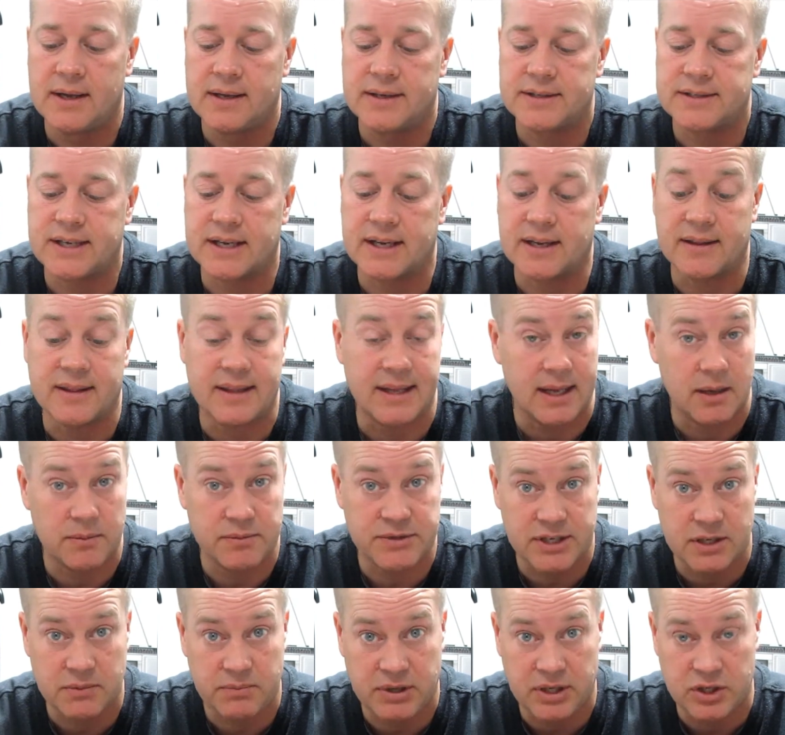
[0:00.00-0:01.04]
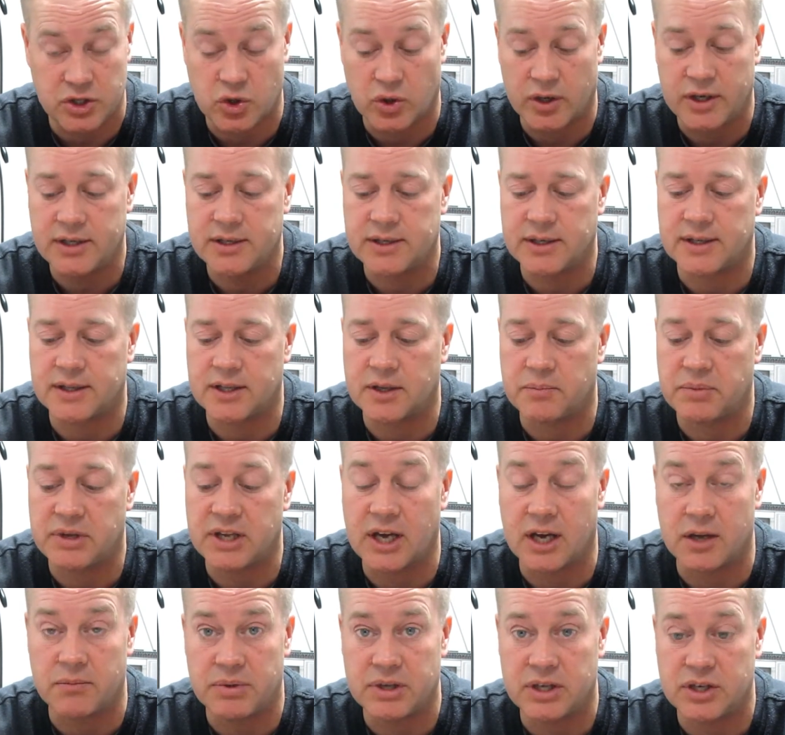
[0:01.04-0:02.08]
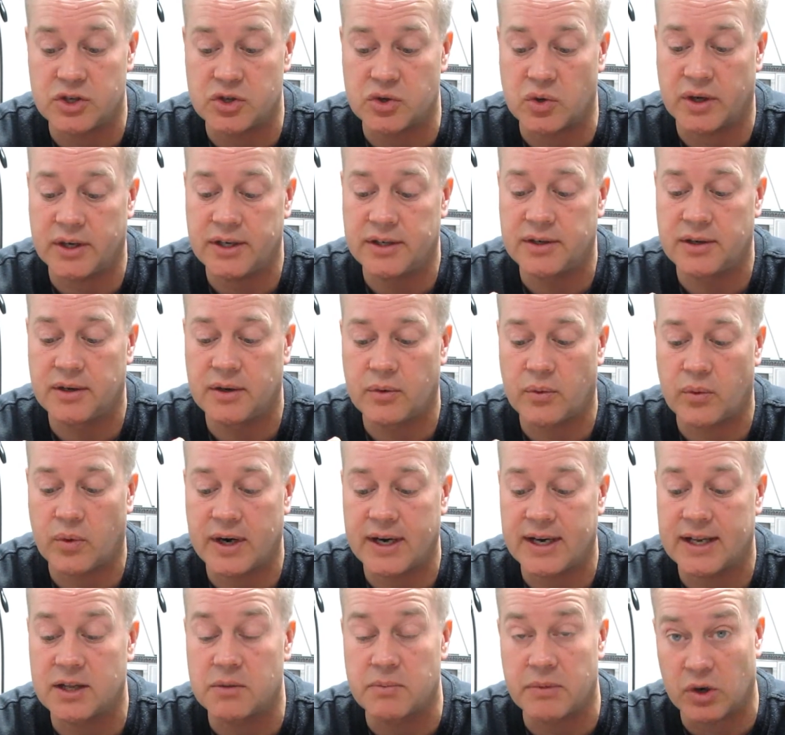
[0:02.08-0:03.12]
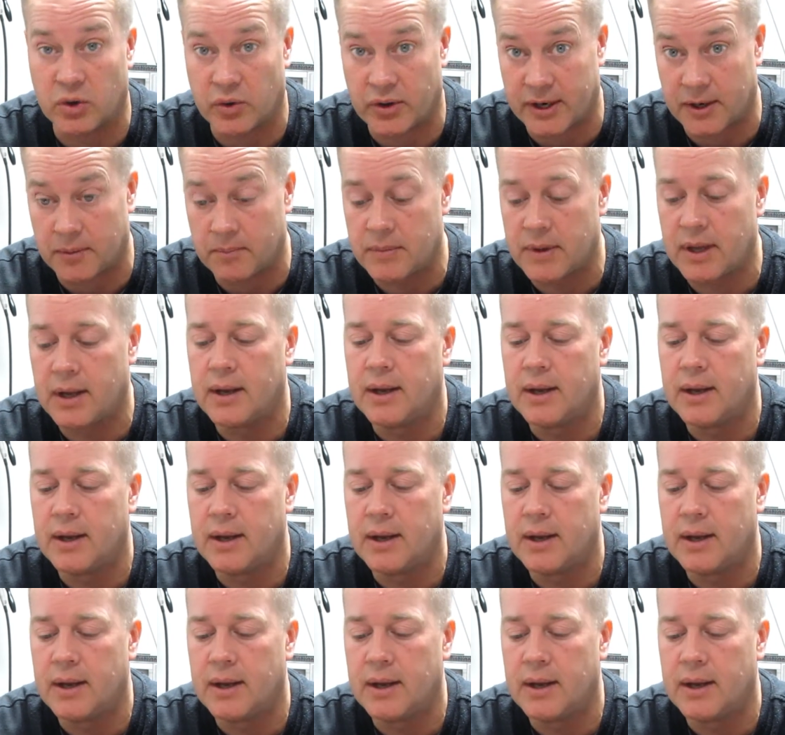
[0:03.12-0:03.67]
say, the MCP joint and the PIP joint, right in the middle there,